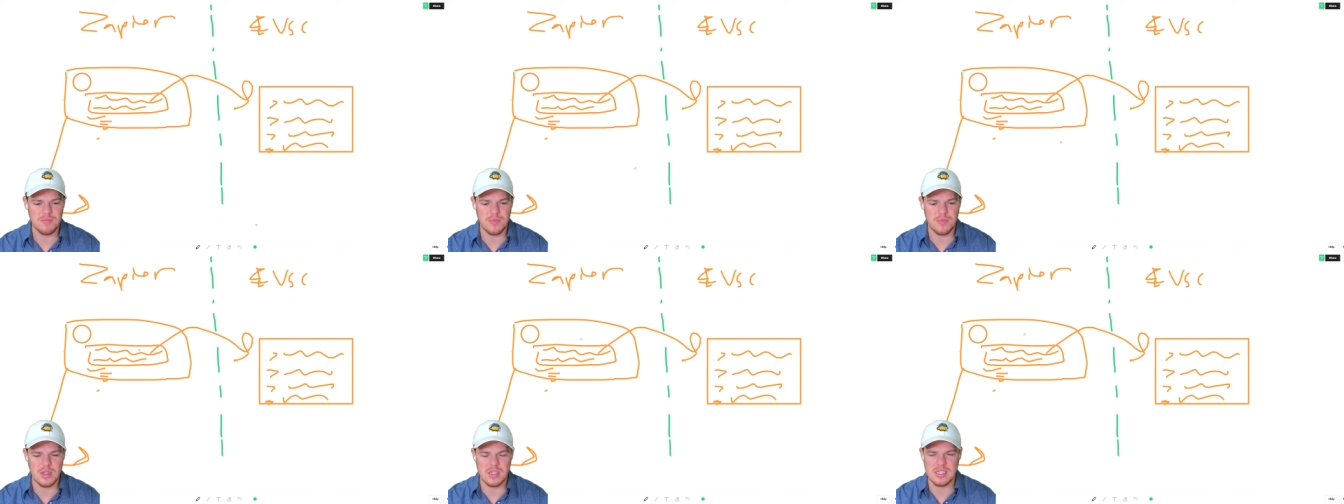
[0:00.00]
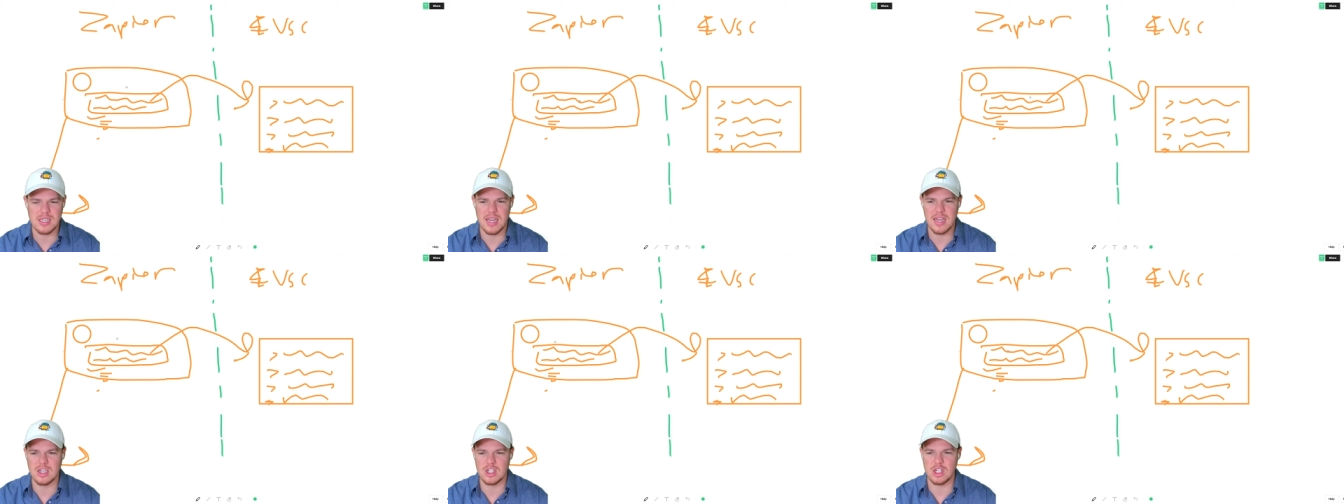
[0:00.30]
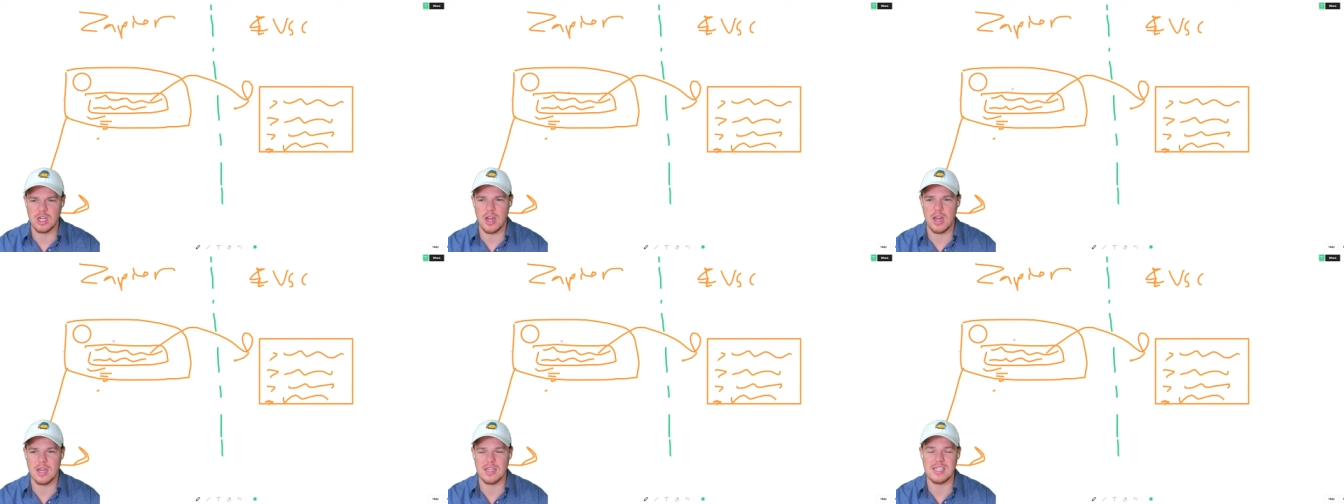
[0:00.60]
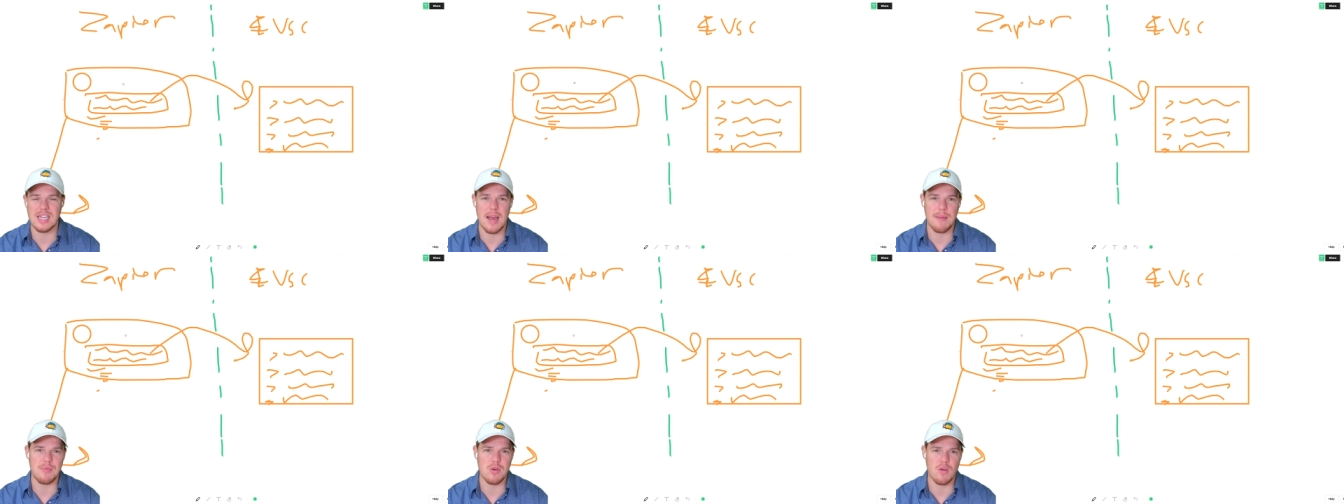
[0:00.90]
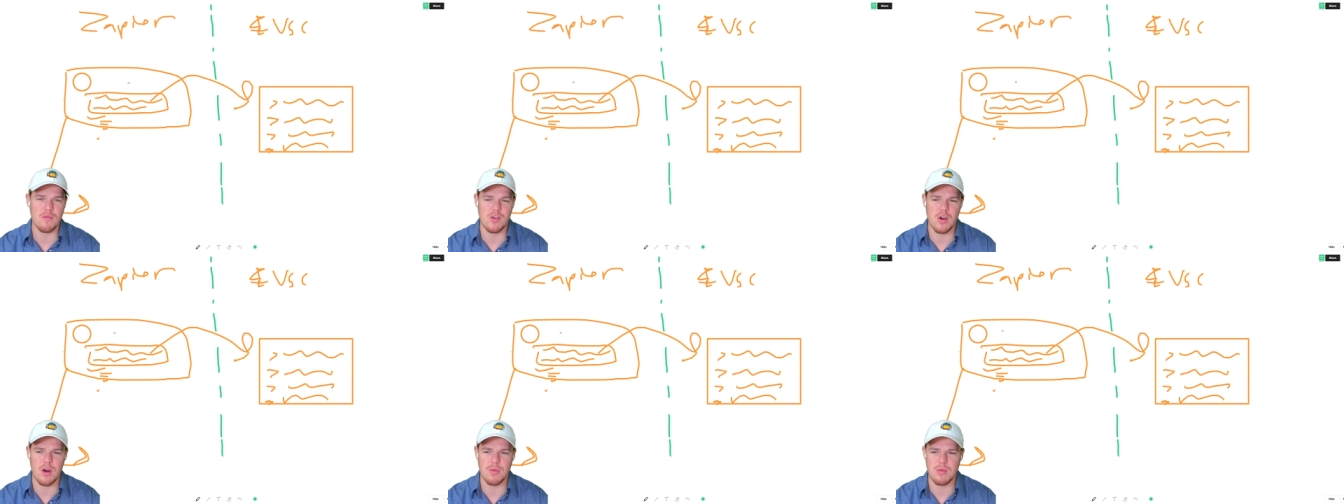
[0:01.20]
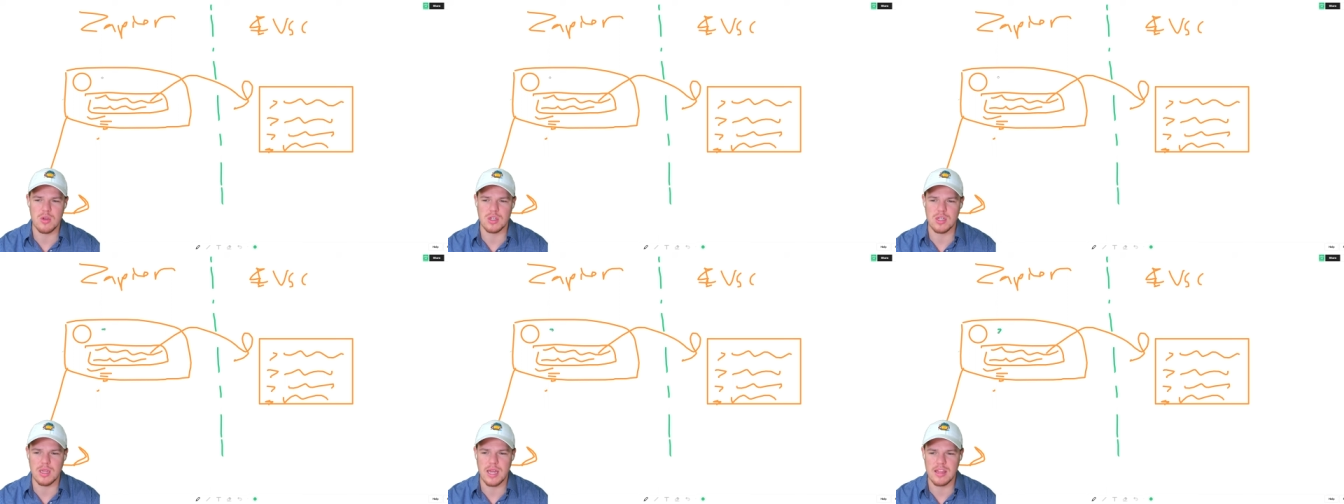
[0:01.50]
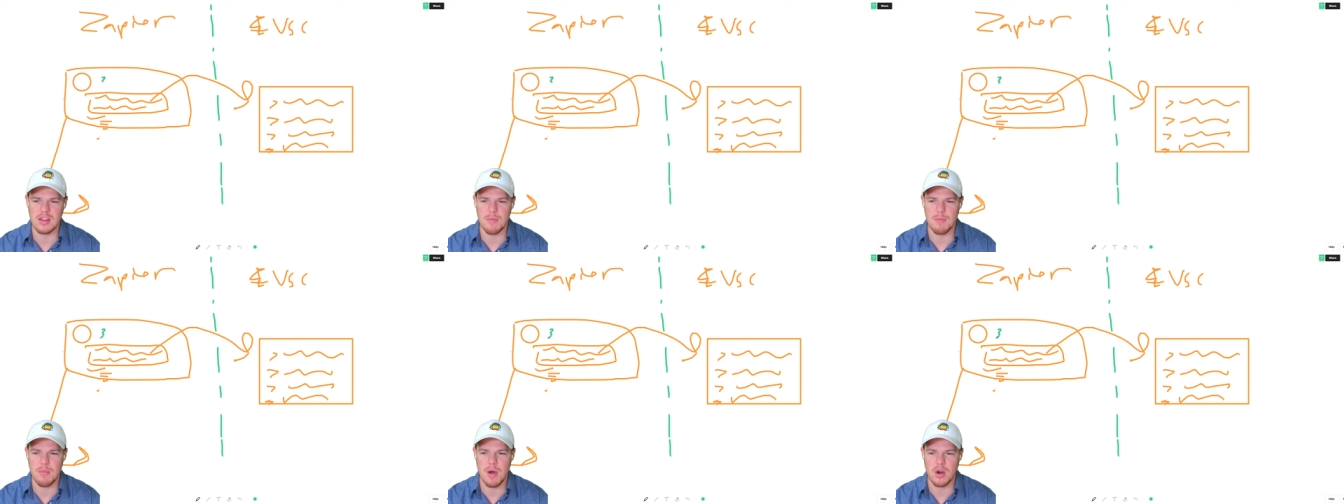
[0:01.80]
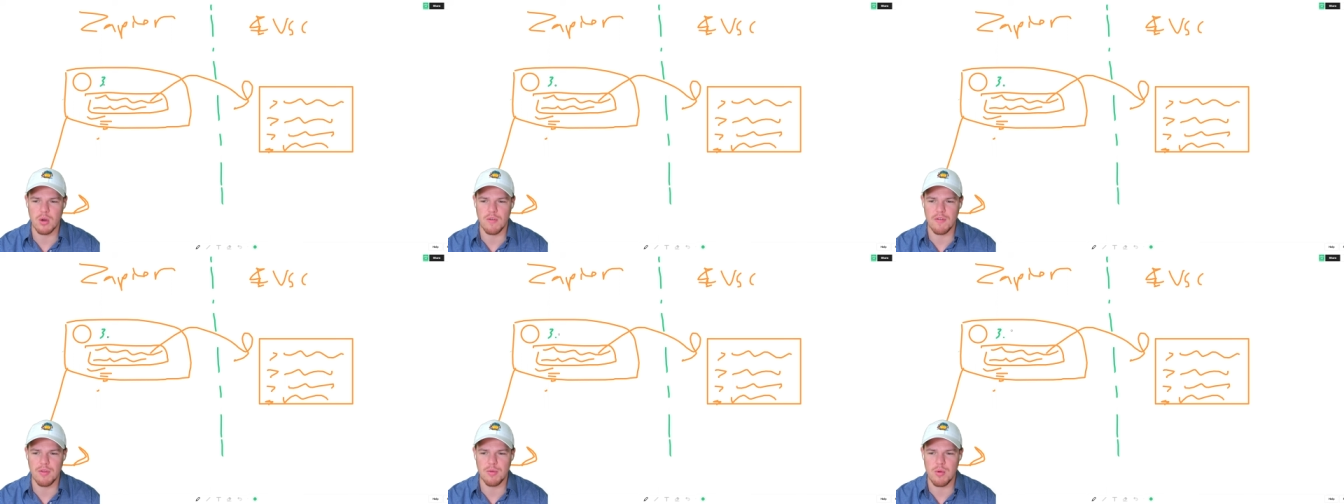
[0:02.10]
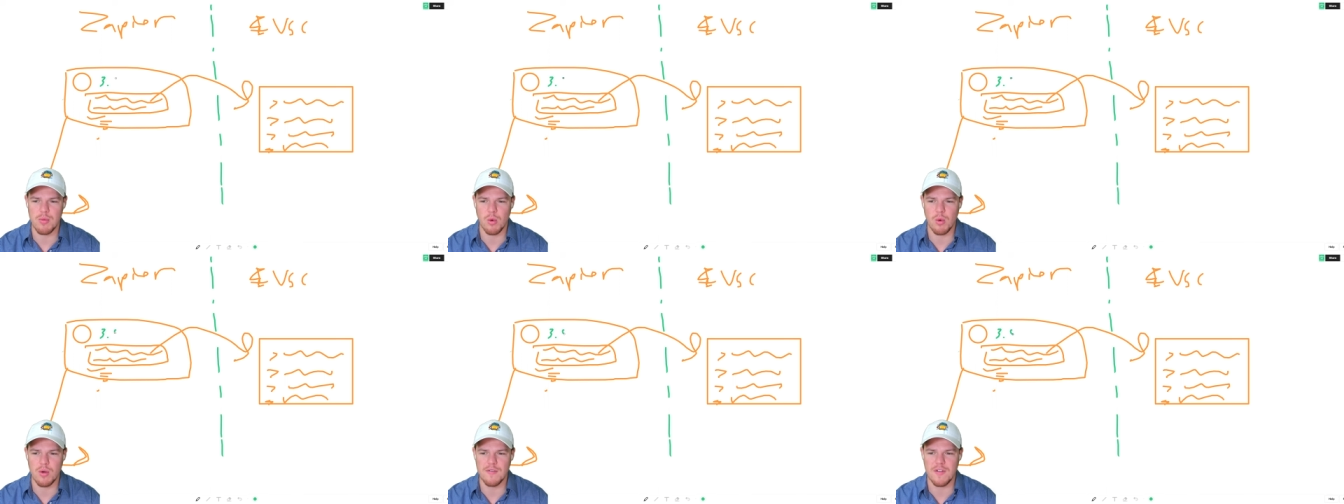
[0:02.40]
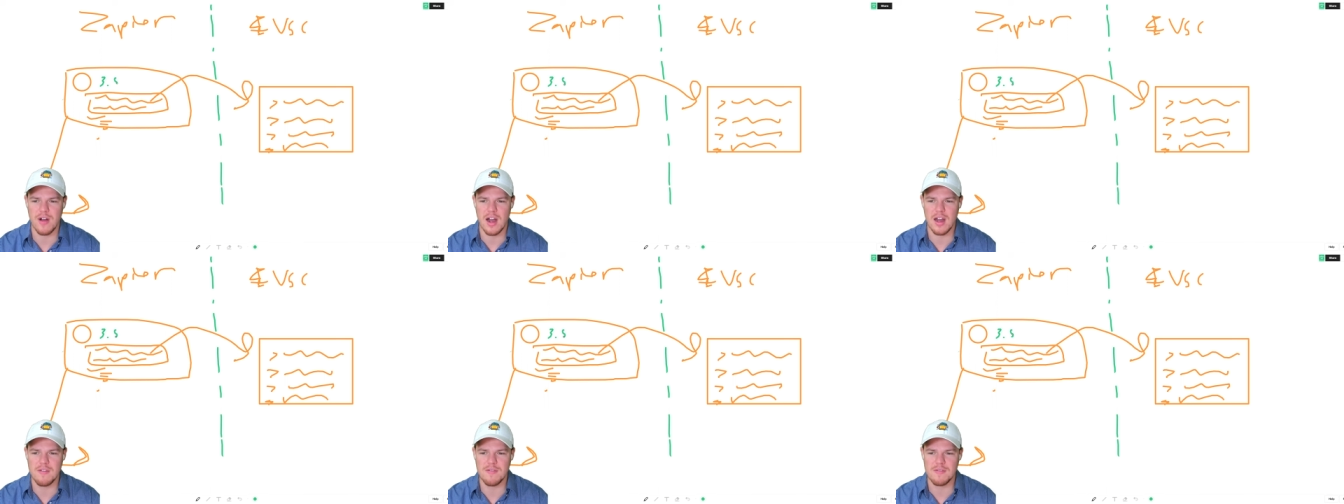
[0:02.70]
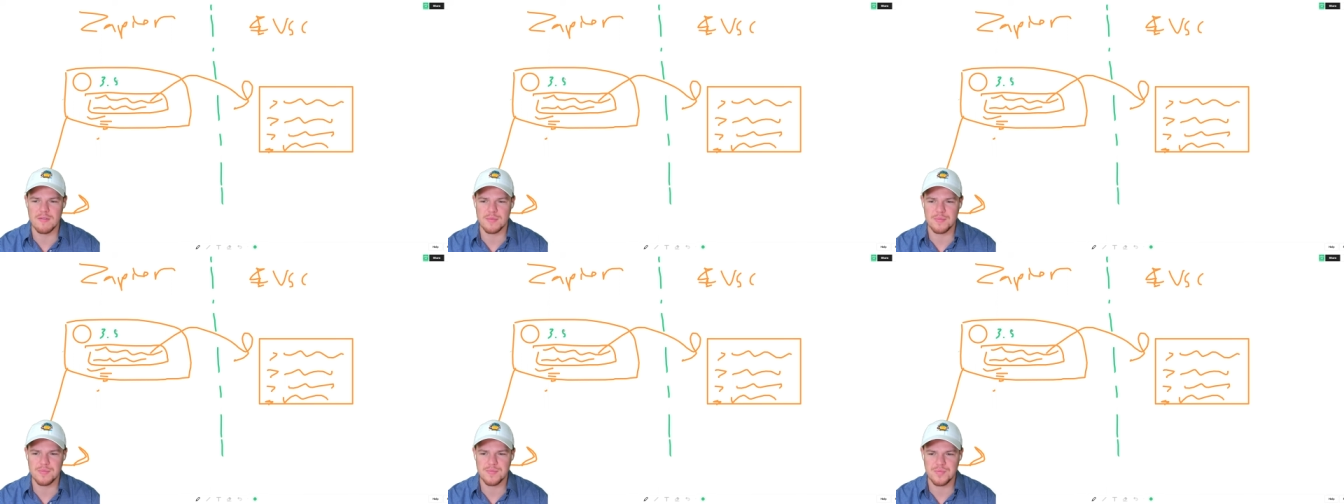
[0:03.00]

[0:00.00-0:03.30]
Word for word: let's say in uh, Zapier over here, I'm using like the model 3.5,